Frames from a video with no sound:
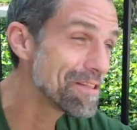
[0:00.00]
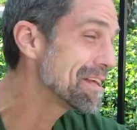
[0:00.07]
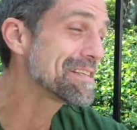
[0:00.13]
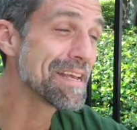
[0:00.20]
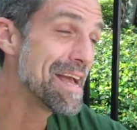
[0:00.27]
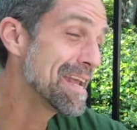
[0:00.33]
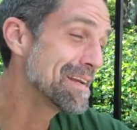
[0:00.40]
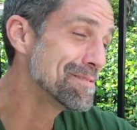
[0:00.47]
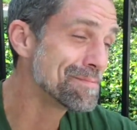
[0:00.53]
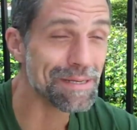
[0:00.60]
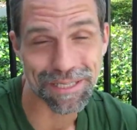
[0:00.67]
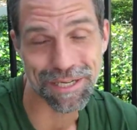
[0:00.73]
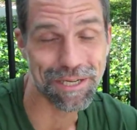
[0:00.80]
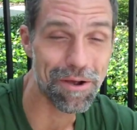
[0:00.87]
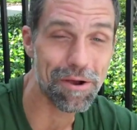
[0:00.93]
Well, let's hang him
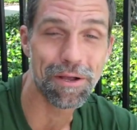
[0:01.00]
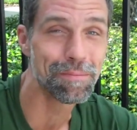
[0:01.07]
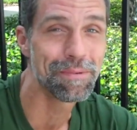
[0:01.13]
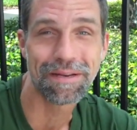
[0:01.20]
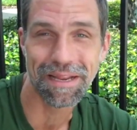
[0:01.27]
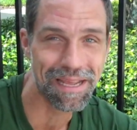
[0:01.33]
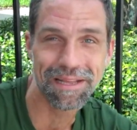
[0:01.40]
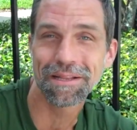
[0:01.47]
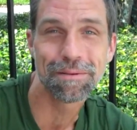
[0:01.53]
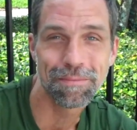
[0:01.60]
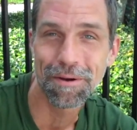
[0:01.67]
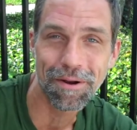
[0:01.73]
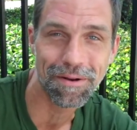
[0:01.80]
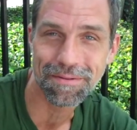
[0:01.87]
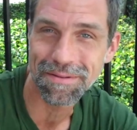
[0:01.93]
and shock him and kill
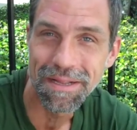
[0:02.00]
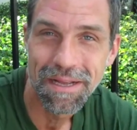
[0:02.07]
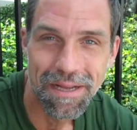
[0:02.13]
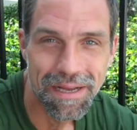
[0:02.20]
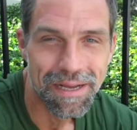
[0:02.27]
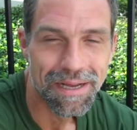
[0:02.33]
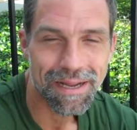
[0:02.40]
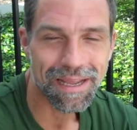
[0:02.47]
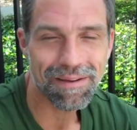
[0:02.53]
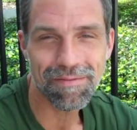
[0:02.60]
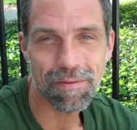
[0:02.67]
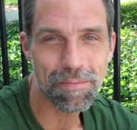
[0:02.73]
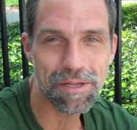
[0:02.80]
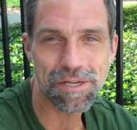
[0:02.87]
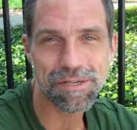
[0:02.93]
him, or give
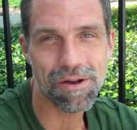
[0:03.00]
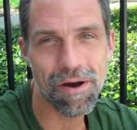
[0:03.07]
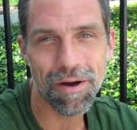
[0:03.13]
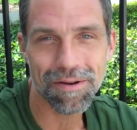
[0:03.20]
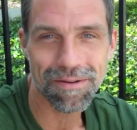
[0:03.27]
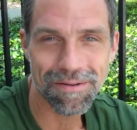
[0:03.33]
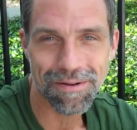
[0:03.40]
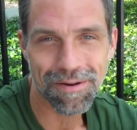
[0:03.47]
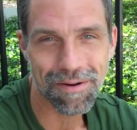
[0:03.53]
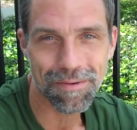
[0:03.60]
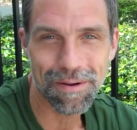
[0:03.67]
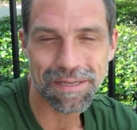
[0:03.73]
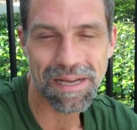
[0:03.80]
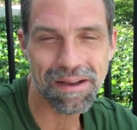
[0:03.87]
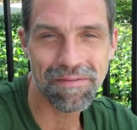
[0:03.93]
him the shot, or
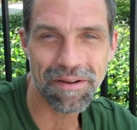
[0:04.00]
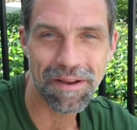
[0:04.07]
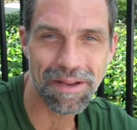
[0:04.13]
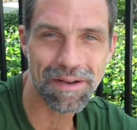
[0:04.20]
whatever.